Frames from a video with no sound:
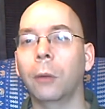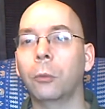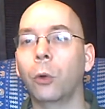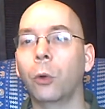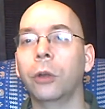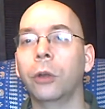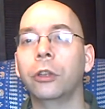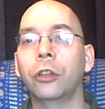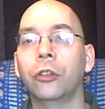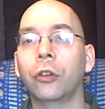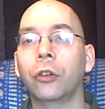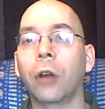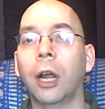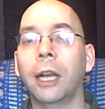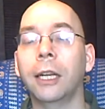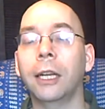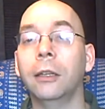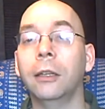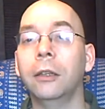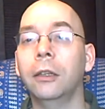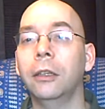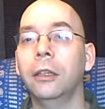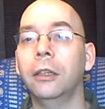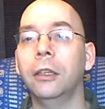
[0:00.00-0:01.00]
I'm going to
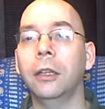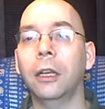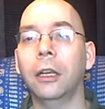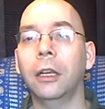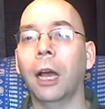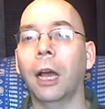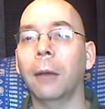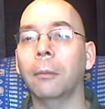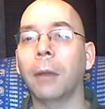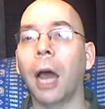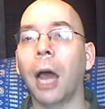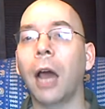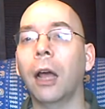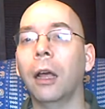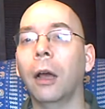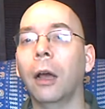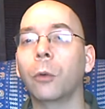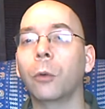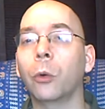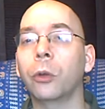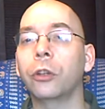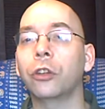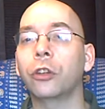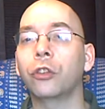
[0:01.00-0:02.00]

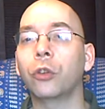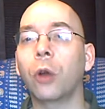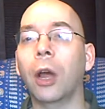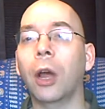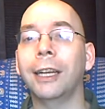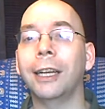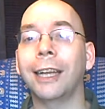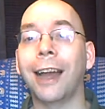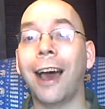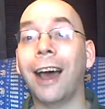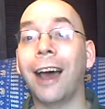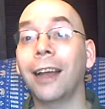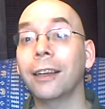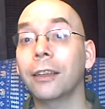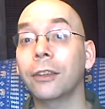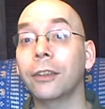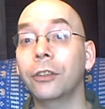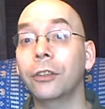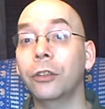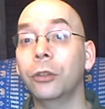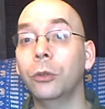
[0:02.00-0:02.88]
try not